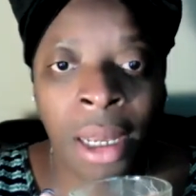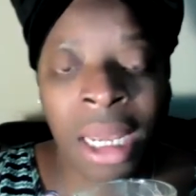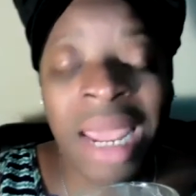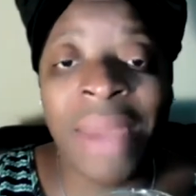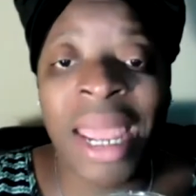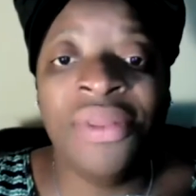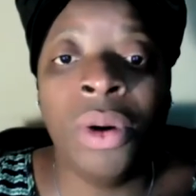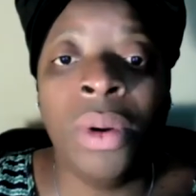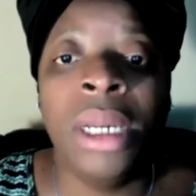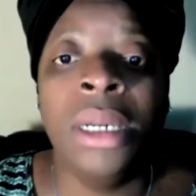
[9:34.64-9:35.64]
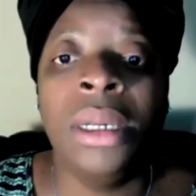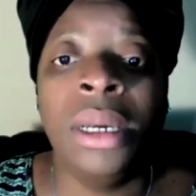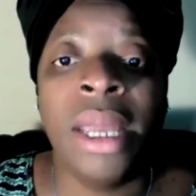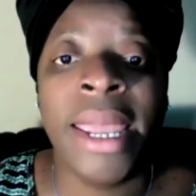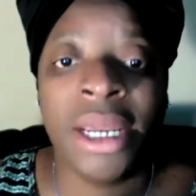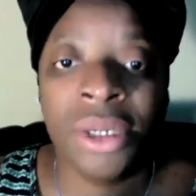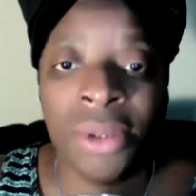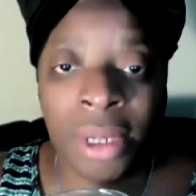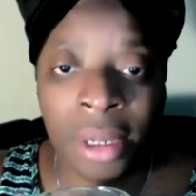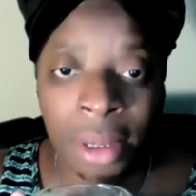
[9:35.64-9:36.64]
He may throw in a little
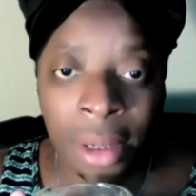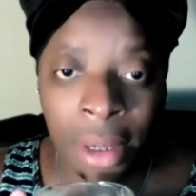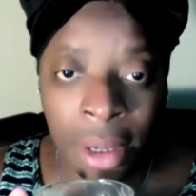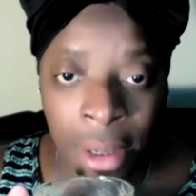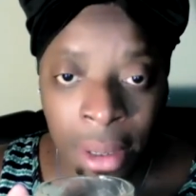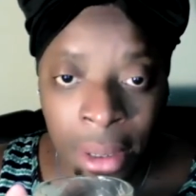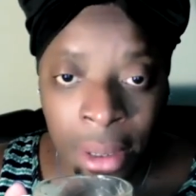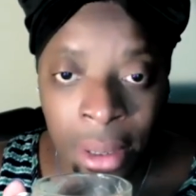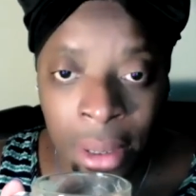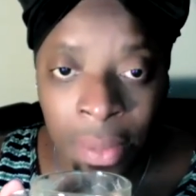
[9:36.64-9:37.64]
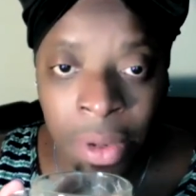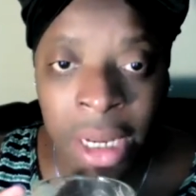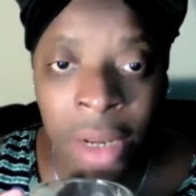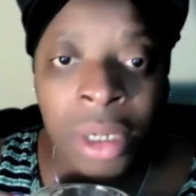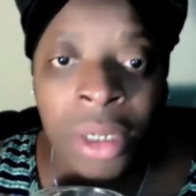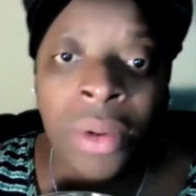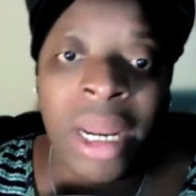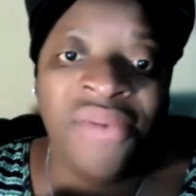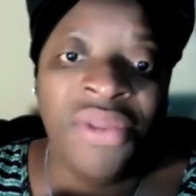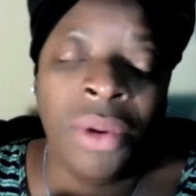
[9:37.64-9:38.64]
extra, but he only do
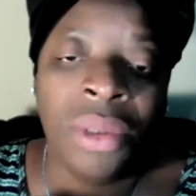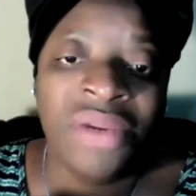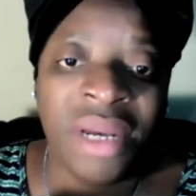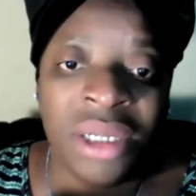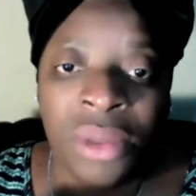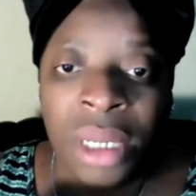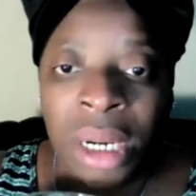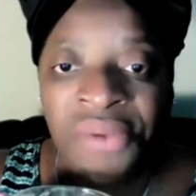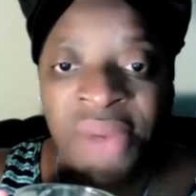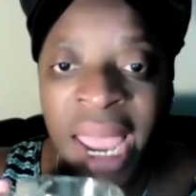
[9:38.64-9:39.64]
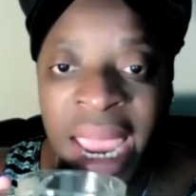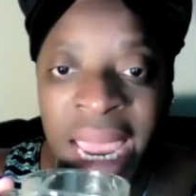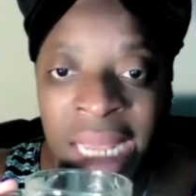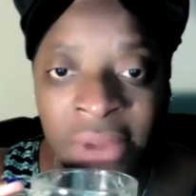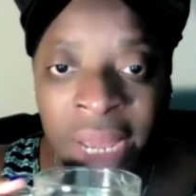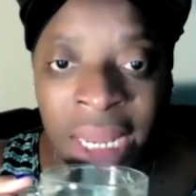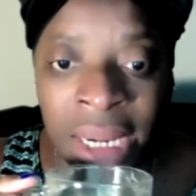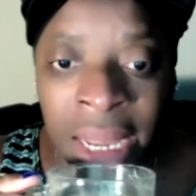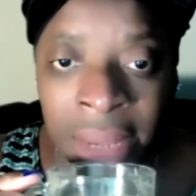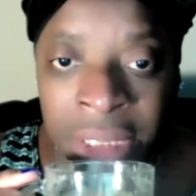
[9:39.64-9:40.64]
that for those of us who get off our ass for our
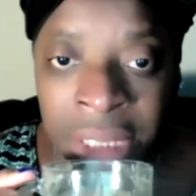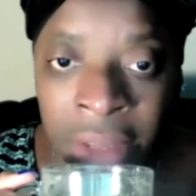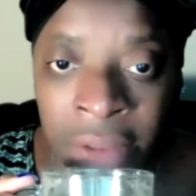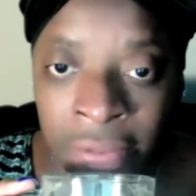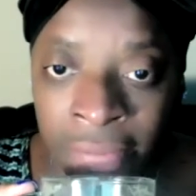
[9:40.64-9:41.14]
damn self.